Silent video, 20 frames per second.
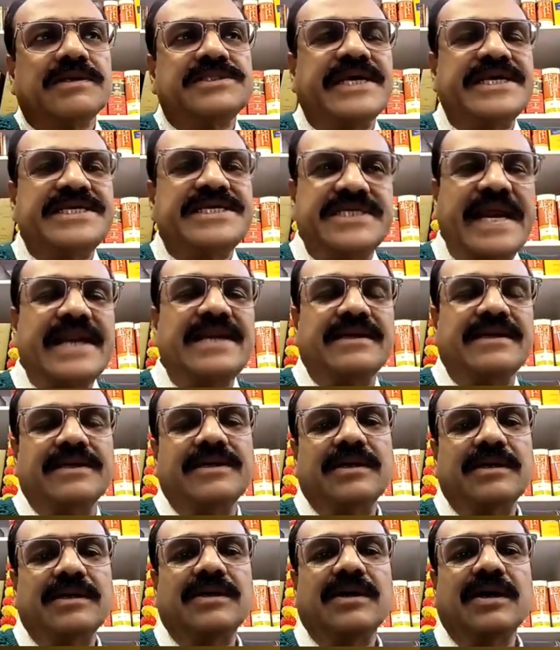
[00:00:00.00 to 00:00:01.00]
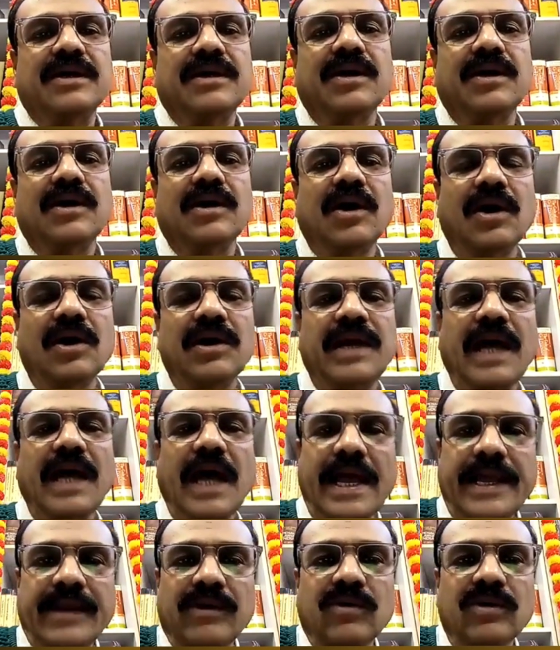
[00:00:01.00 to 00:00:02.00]
Sestat
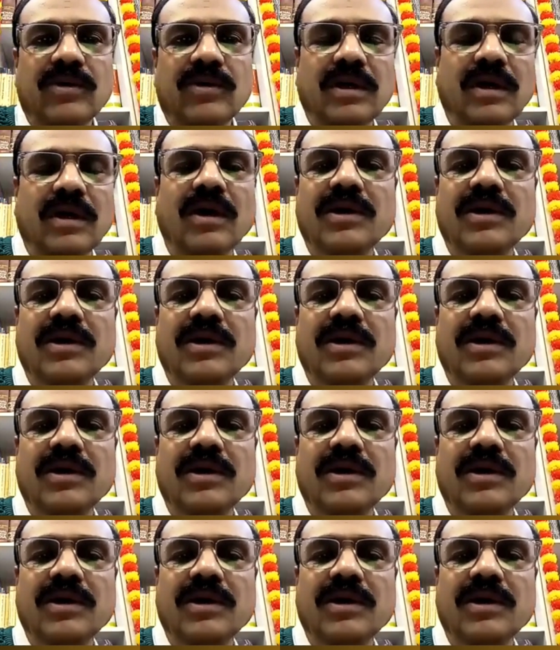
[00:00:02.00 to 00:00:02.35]
or High Court